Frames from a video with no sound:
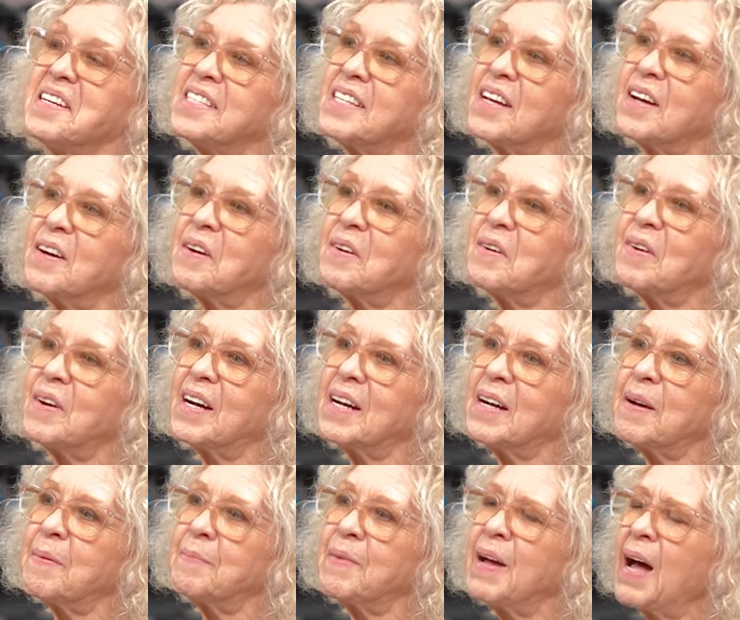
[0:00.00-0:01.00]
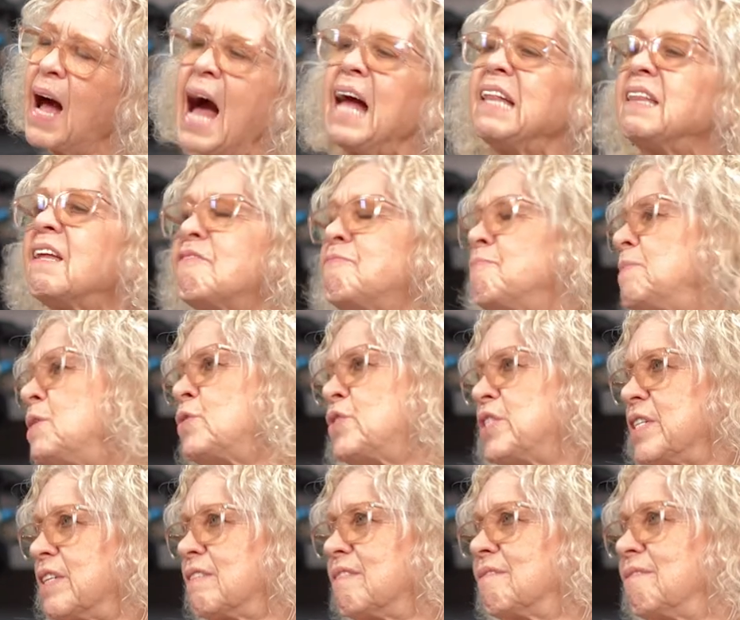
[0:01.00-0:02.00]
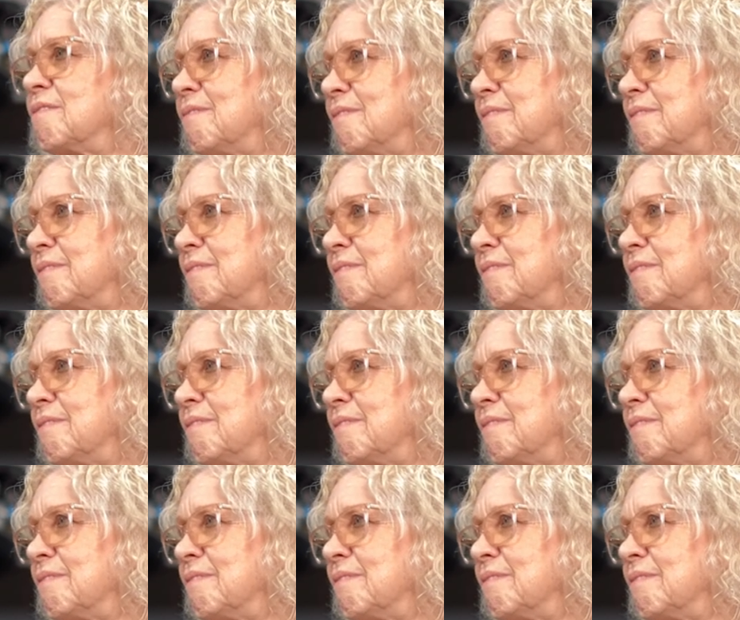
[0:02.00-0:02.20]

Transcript: So um, I love music.